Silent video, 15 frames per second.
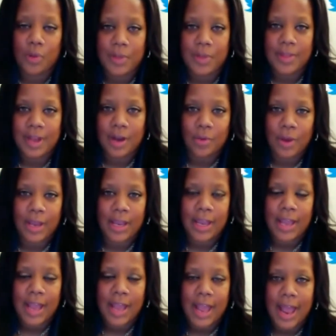women that
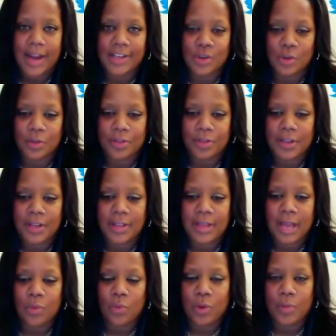way. And I don't
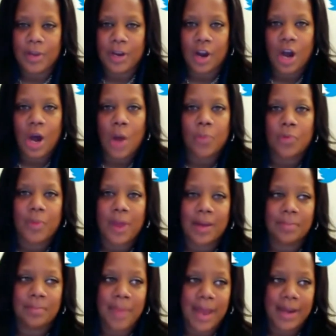think that women
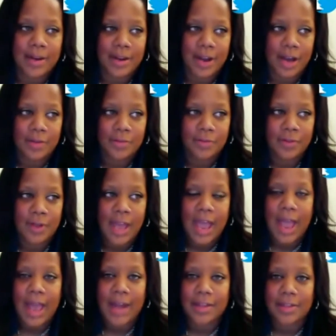compliment men
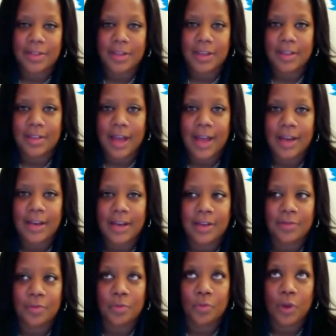enough. And I think
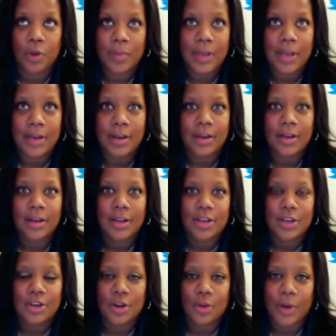that if
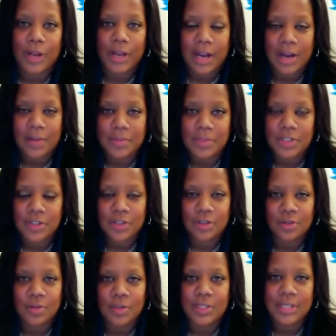women, you know, when it
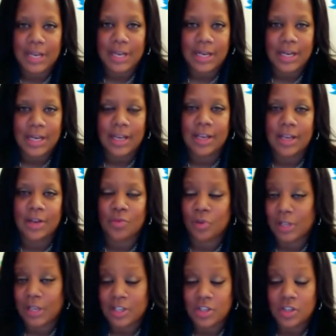comes to
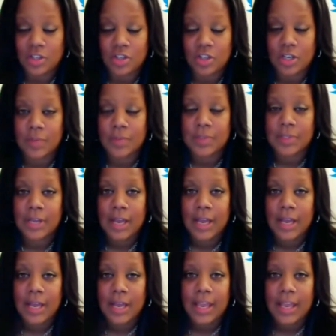dating and
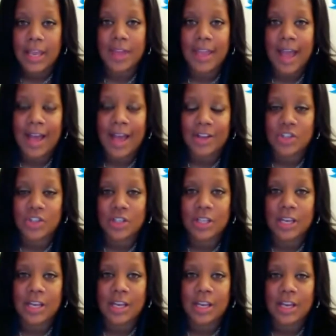relationships, if they
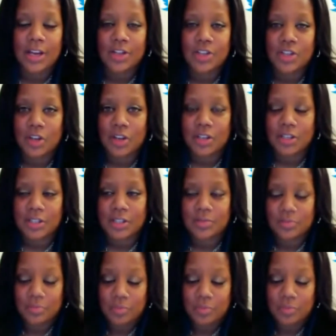actually took a